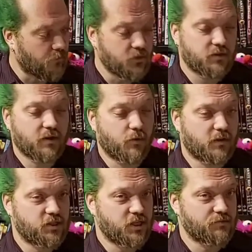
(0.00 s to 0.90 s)
I'm also going to
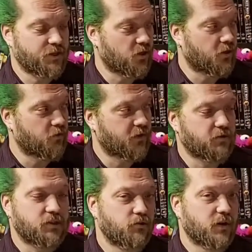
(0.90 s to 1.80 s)
quickly change my target over
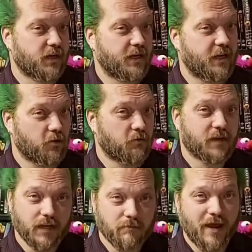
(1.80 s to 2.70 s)
here so you can hear
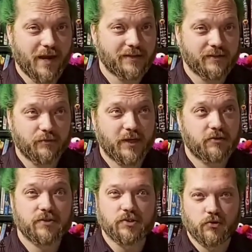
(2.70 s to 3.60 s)
the impact a little
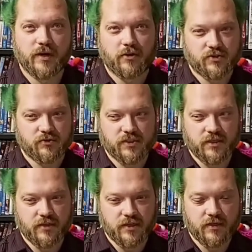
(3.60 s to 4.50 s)
better, so you can also
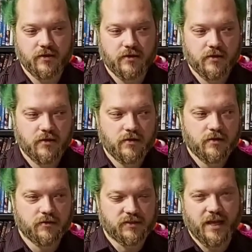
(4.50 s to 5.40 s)
see
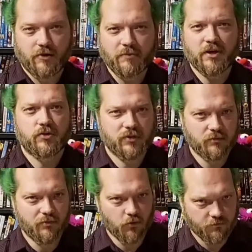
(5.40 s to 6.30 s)
the sound. I'm going to do a
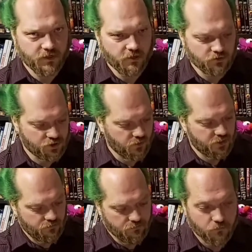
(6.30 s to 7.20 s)
little bit more video
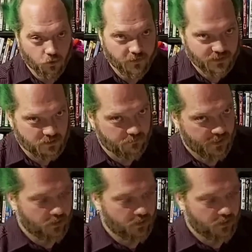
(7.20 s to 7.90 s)
showing you more of that stuff